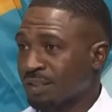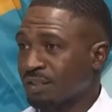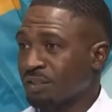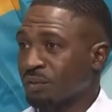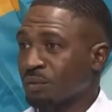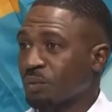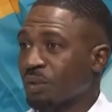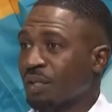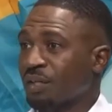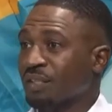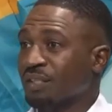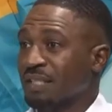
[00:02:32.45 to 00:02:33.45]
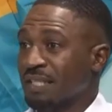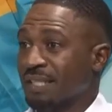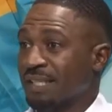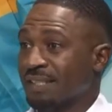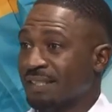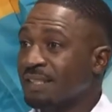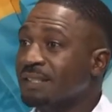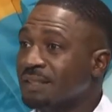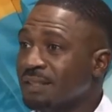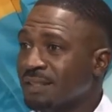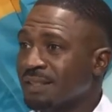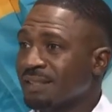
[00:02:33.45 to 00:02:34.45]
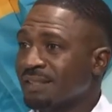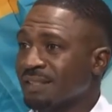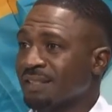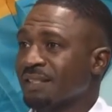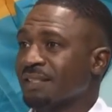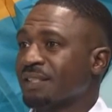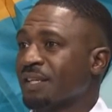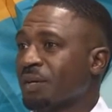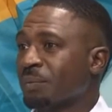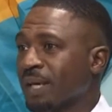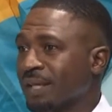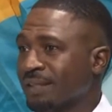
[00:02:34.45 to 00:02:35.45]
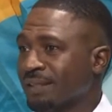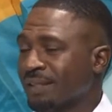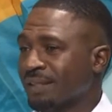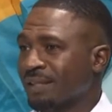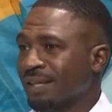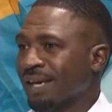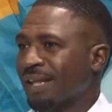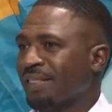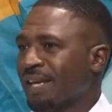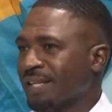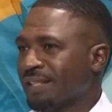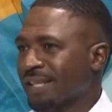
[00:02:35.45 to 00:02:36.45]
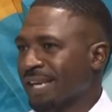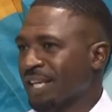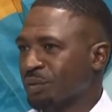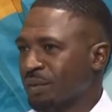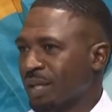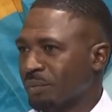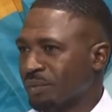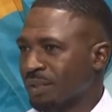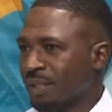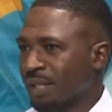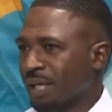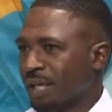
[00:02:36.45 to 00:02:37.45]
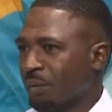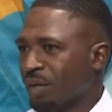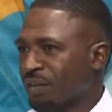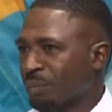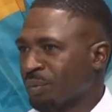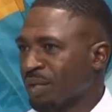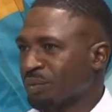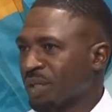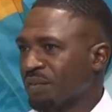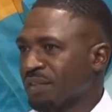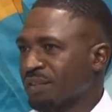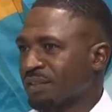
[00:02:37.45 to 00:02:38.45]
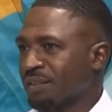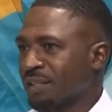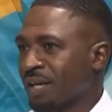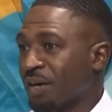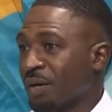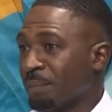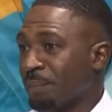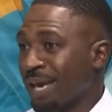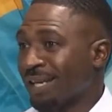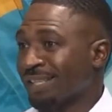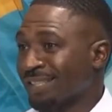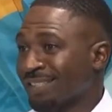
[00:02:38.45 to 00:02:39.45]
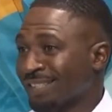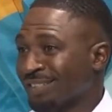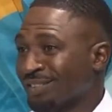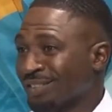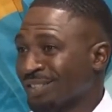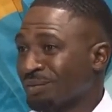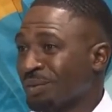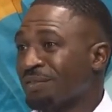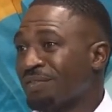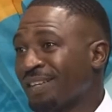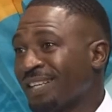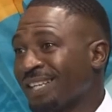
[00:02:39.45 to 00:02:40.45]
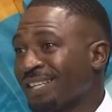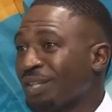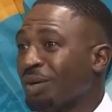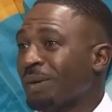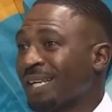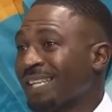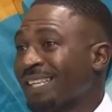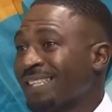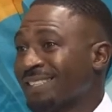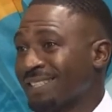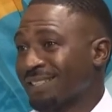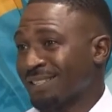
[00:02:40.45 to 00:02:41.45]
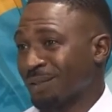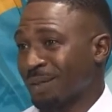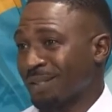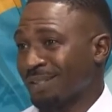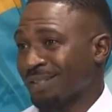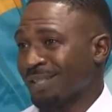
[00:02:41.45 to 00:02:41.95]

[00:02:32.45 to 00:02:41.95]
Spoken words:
is to learn to listen to these young men and then engage with them. And one of the problems we have as young men in this country is we feel like nobody listens to us.